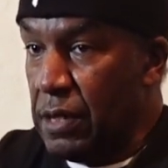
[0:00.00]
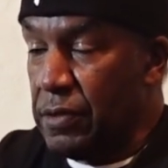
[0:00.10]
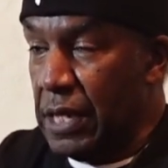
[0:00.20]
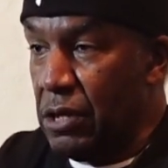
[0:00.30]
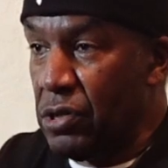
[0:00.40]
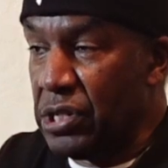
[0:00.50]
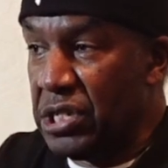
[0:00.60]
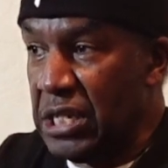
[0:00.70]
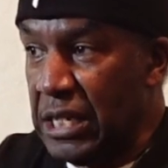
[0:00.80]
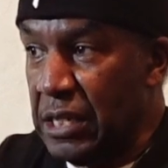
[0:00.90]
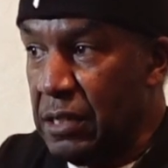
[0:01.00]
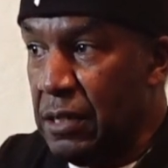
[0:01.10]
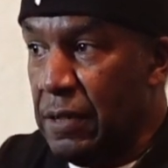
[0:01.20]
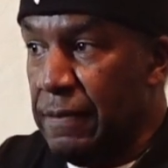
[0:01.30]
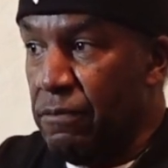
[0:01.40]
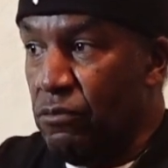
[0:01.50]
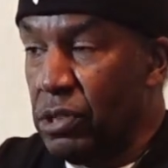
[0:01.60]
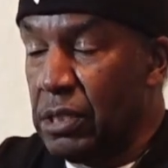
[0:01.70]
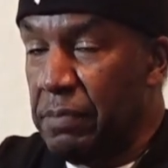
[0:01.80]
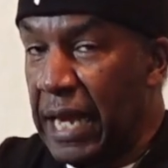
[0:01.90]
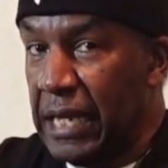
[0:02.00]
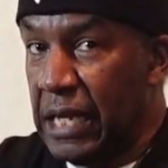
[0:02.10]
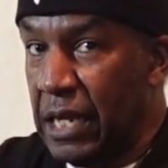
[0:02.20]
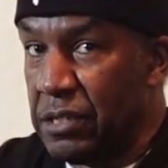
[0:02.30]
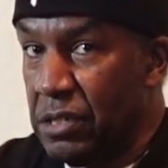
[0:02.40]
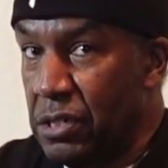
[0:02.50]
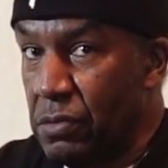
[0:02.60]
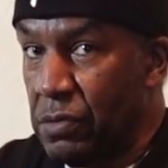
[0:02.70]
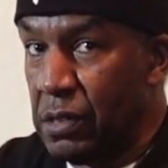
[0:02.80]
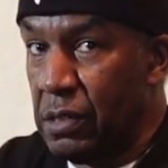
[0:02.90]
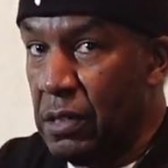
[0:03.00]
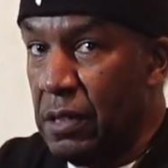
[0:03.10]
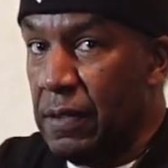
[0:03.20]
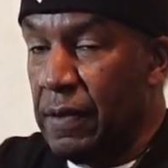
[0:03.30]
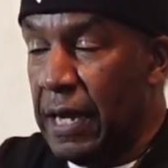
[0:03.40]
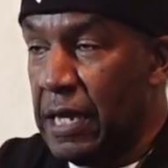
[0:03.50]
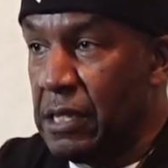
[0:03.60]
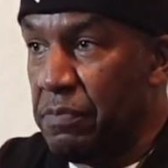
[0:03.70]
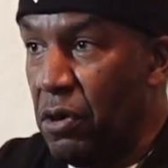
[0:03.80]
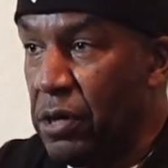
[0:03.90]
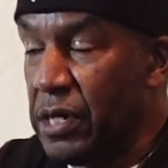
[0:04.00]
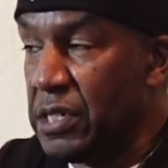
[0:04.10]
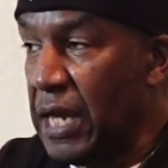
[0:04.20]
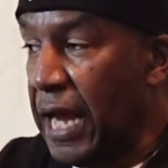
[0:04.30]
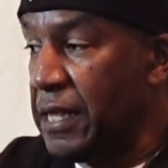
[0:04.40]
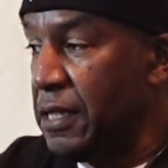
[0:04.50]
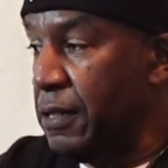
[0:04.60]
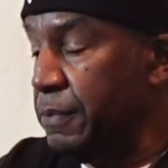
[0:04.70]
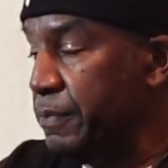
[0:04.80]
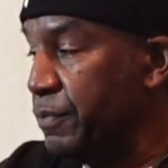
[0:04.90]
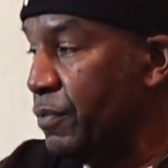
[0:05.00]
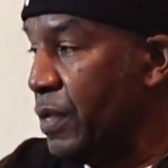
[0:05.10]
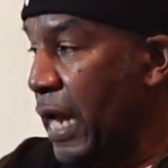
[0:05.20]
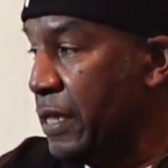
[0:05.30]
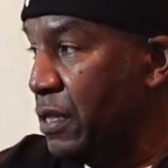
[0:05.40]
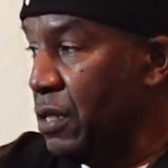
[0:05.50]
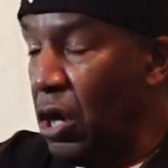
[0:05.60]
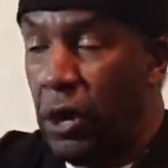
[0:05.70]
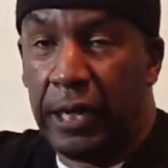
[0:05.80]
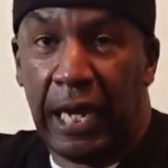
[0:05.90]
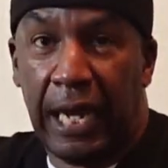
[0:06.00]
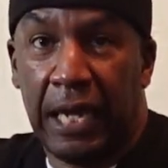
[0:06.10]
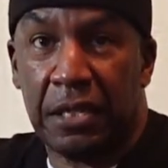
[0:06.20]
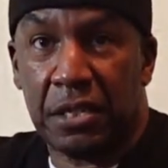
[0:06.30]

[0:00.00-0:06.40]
They're going to see what the black kids are doing at the parties, at the arcades,